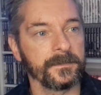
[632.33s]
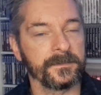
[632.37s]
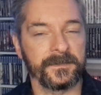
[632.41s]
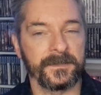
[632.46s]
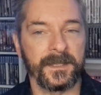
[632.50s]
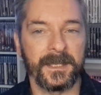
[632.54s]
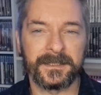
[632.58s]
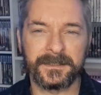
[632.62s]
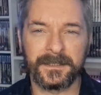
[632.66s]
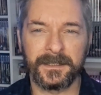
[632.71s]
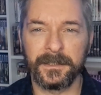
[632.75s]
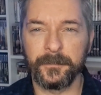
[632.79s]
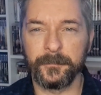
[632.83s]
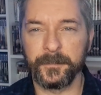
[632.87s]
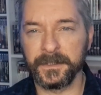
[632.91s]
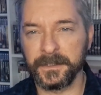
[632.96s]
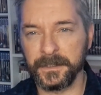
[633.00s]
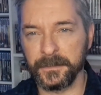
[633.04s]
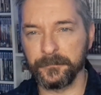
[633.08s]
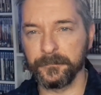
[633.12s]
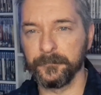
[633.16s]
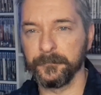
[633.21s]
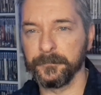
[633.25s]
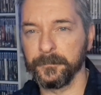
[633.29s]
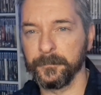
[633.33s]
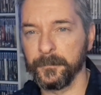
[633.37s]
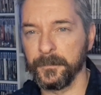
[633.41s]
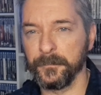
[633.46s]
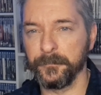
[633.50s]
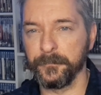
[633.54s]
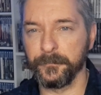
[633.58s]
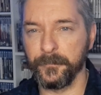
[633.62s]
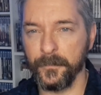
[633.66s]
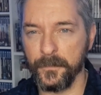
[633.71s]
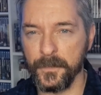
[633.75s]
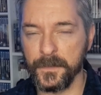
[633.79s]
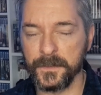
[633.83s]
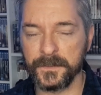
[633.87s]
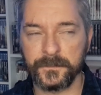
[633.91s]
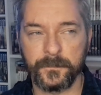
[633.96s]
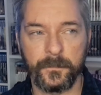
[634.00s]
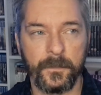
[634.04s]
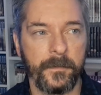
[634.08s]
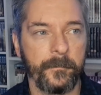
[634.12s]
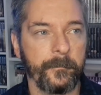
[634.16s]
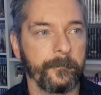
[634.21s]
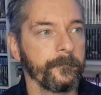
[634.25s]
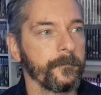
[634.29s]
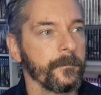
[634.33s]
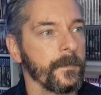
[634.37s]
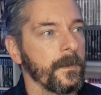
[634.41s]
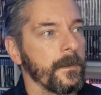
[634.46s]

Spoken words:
That's a little bit different from the first one.